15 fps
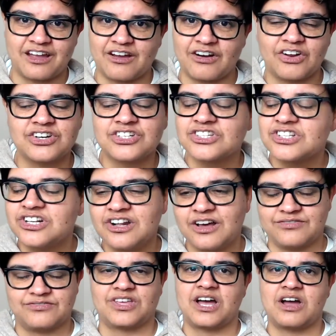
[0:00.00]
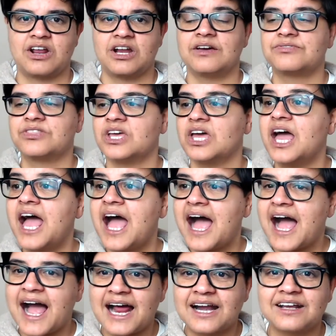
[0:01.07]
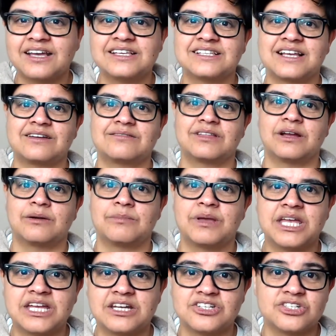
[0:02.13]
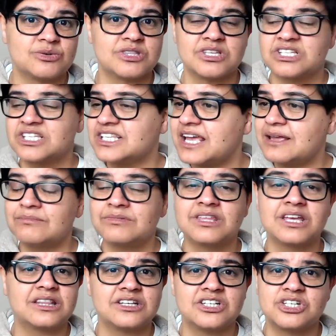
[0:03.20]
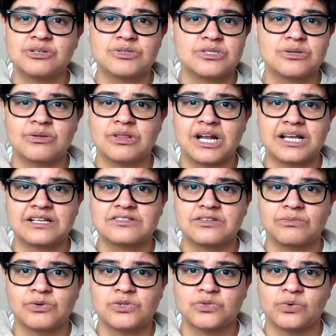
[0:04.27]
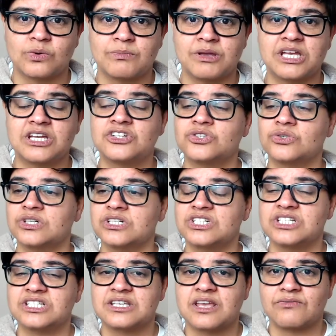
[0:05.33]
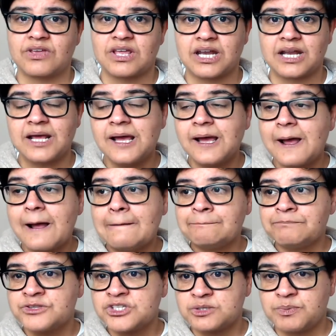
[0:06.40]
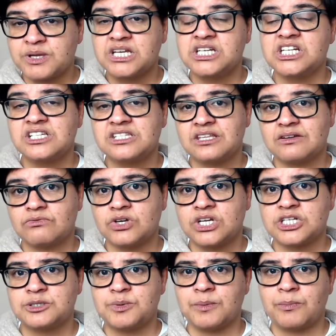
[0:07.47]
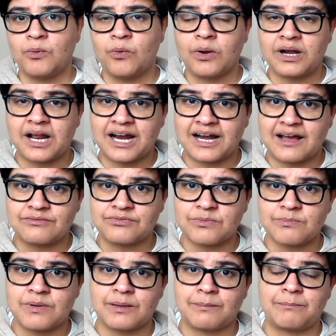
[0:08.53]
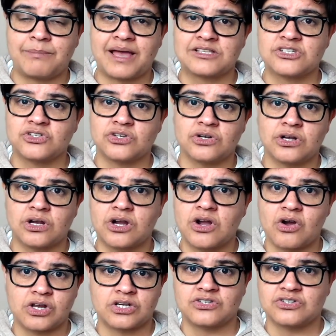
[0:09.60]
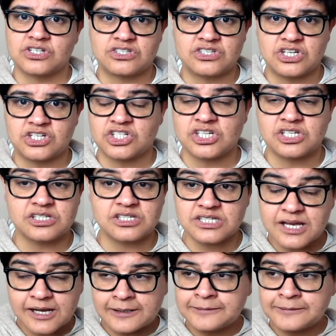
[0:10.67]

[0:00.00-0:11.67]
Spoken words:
And I just love that. I love that Anna is out there doing the same thing that she was doing the last time we saw her, making sure that she's giving speeches that reach people and have them make better, kinder decisions.